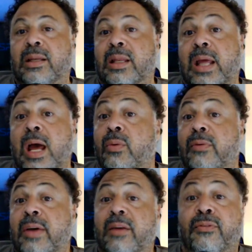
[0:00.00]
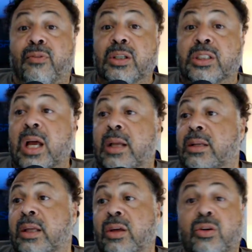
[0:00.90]
the guy would have had a free shot to
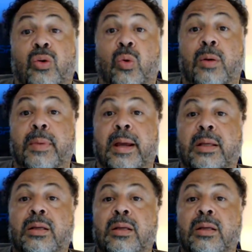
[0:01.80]
kill your quarterback.